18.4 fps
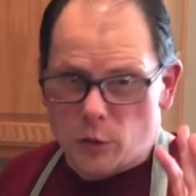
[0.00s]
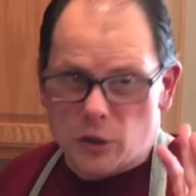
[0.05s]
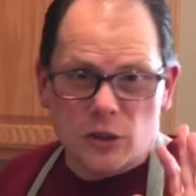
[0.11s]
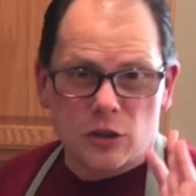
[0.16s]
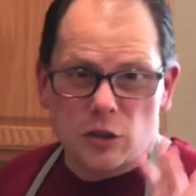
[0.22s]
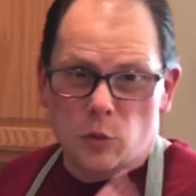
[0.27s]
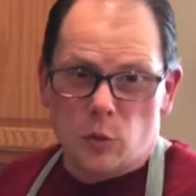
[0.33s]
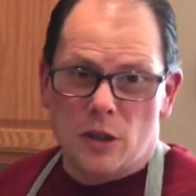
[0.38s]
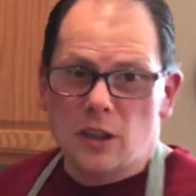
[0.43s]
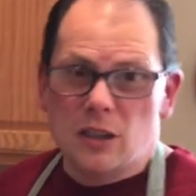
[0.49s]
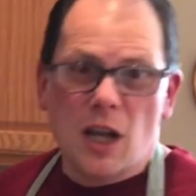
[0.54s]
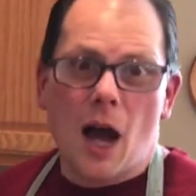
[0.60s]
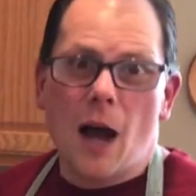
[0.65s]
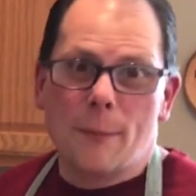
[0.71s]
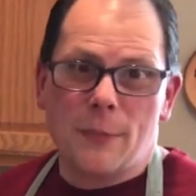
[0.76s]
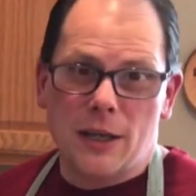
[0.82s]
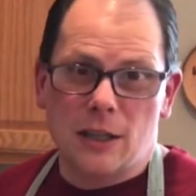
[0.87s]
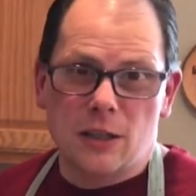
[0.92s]
just doing the
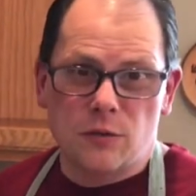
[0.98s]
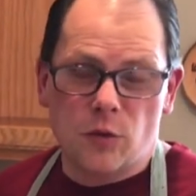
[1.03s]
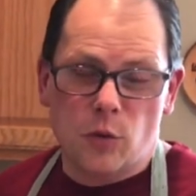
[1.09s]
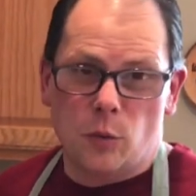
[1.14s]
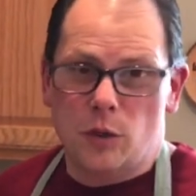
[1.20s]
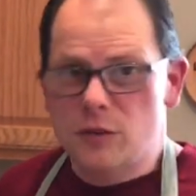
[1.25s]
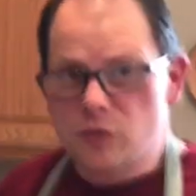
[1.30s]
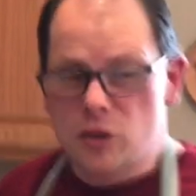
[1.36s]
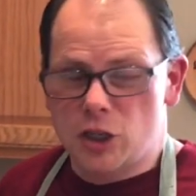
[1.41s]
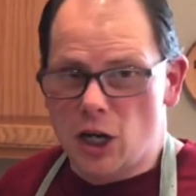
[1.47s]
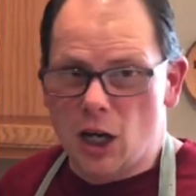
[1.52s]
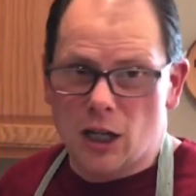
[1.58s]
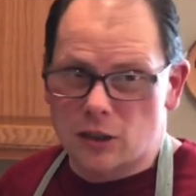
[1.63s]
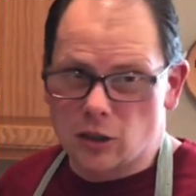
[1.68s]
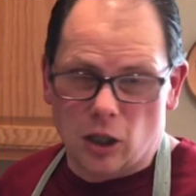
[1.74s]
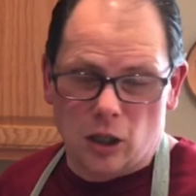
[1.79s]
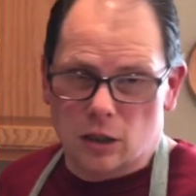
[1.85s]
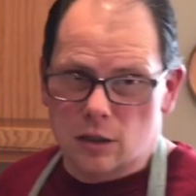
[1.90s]
toppings for the West Virginia hot
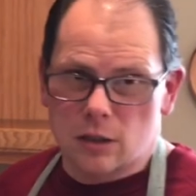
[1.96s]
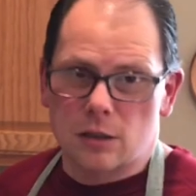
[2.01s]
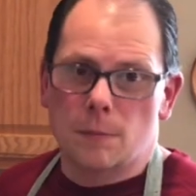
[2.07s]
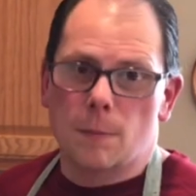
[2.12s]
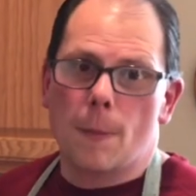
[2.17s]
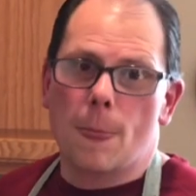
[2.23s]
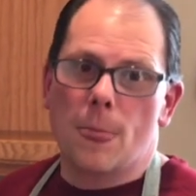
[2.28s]
dogs.